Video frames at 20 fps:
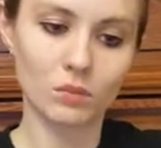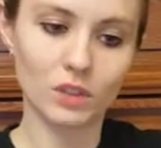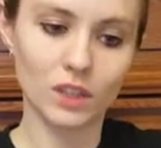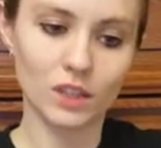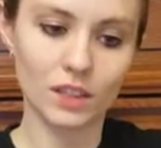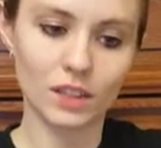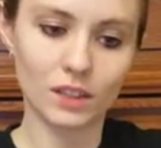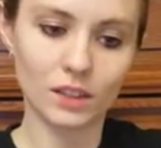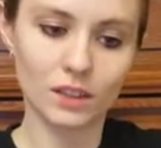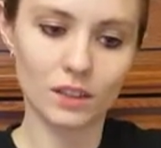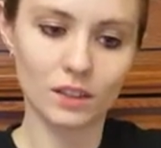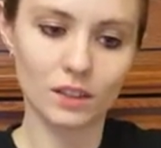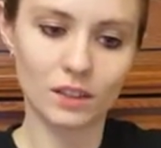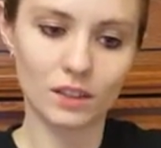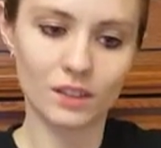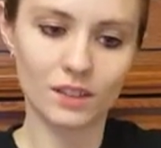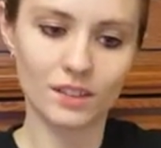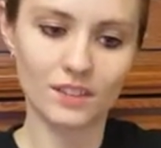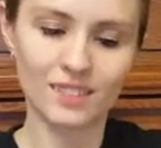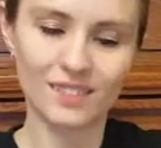be
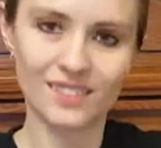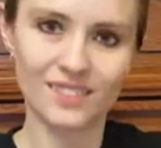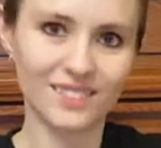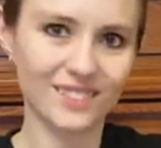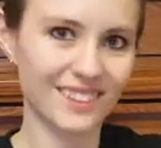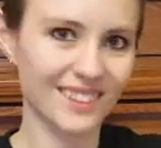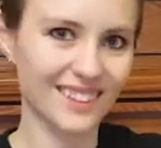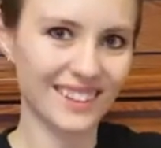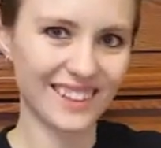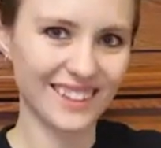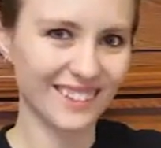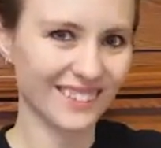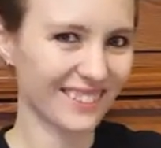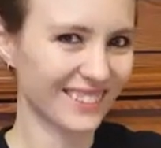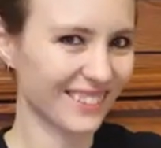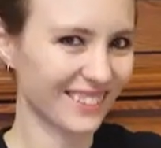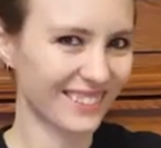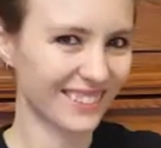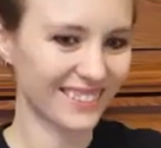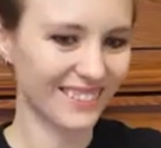without
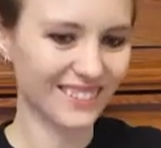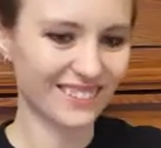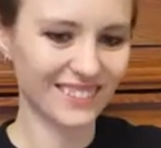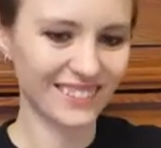glue?